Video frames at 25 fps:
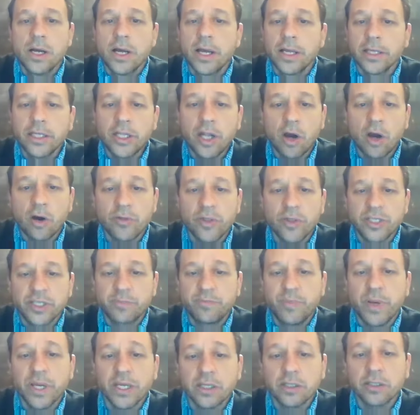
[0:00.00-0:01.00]
You know, this
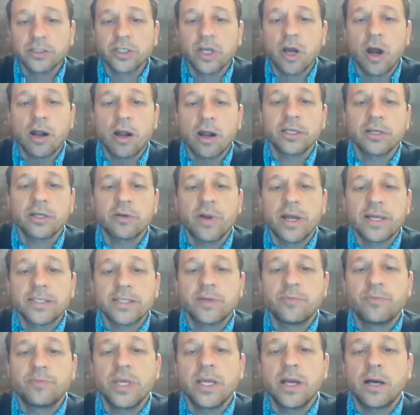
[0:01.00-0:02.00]
pickled garlic
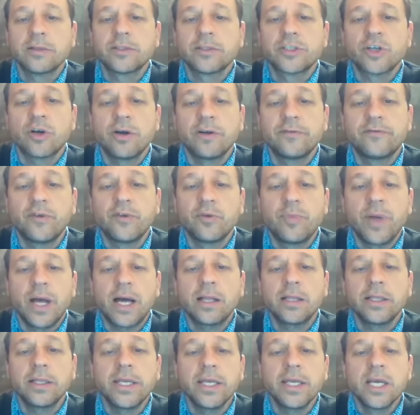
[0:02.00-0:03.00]
recipe on Joyful
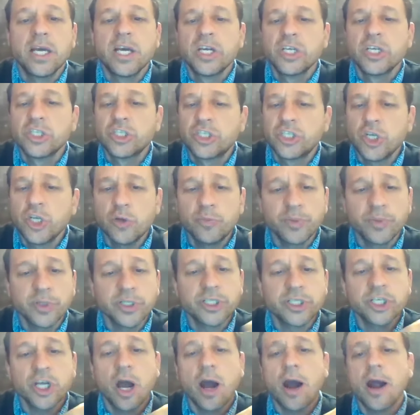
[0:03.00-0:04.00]
Belly, super
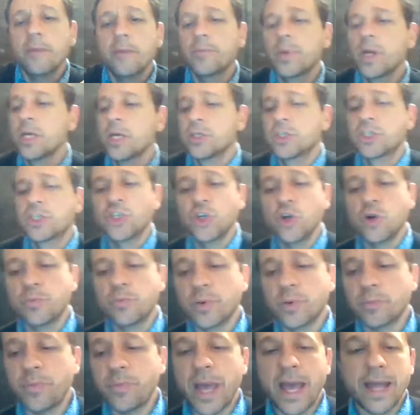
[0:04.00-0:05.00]
sharp,
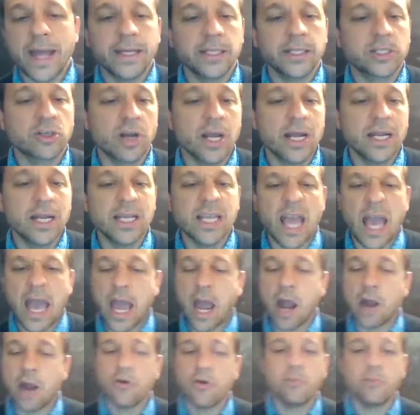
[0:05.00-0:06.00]
super penetrating,
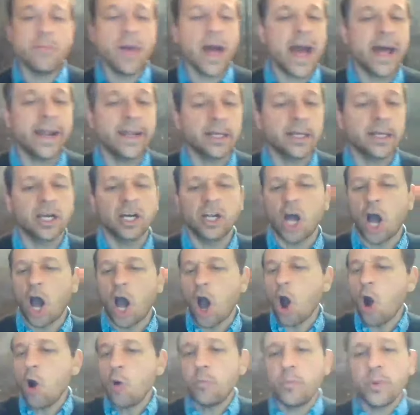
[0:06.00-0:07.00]
aromatic, gonna
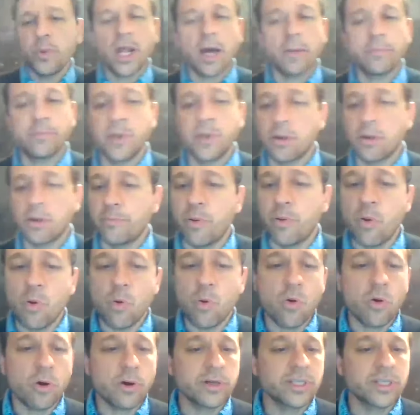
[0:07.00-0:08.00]
open up your
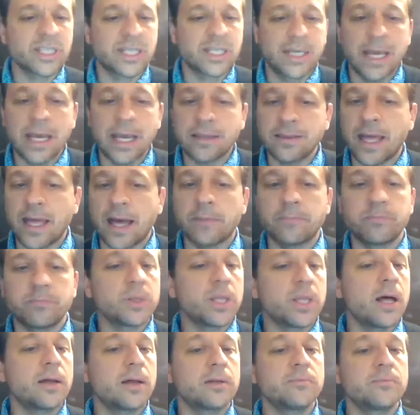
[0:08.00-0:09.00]
pores, get that
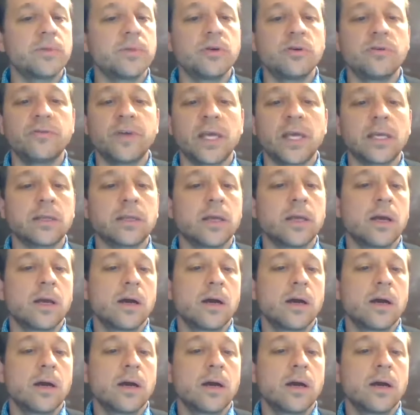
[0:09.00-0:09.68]
blood moving.